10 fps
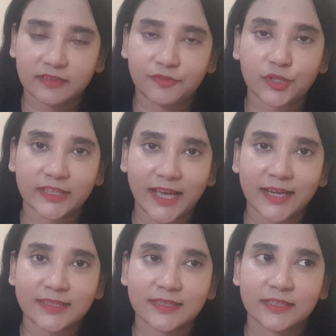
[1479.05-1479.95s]
for
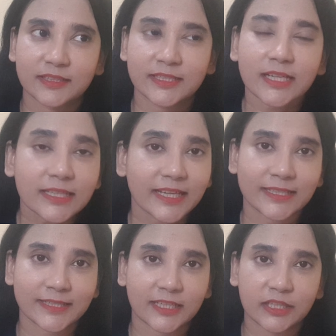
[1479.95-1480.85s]
that till
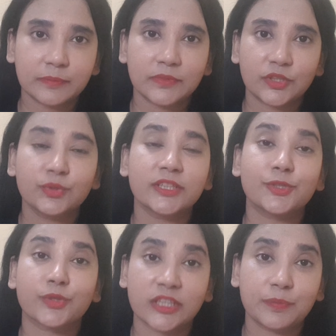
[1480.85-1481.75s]
that time you
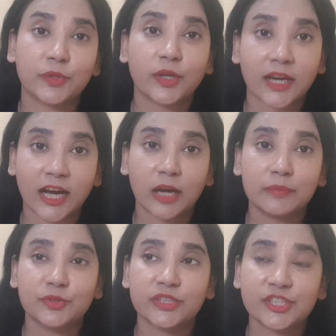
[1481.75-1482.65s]
need to keep your
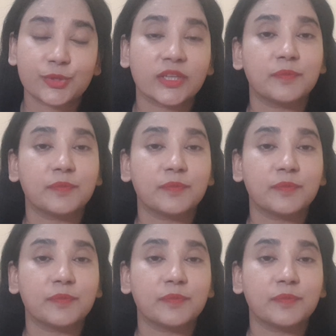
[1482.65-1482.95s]
calm you need to